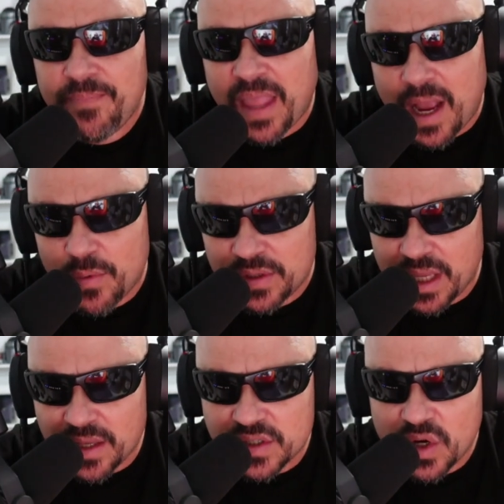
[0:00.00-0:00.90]
how when
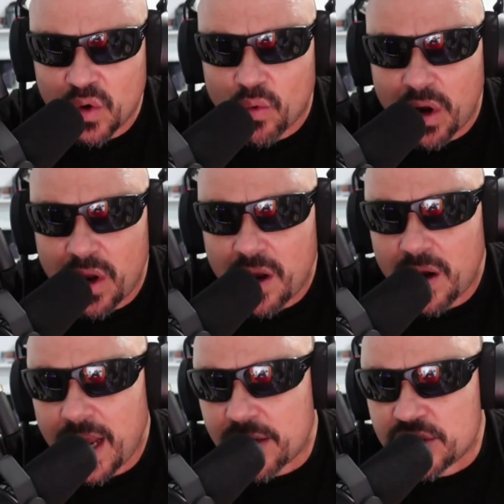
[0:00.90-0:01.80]
things go
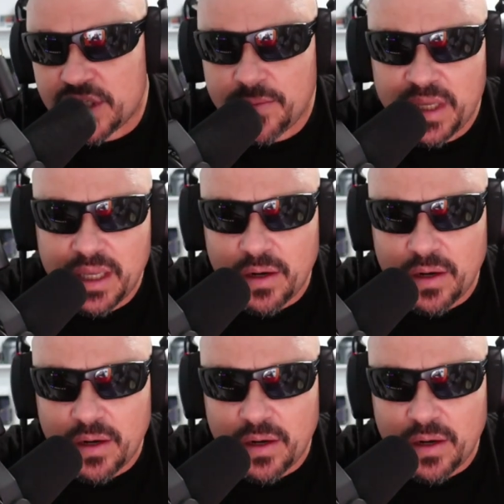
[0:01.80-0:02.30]
wrong, how Jimmy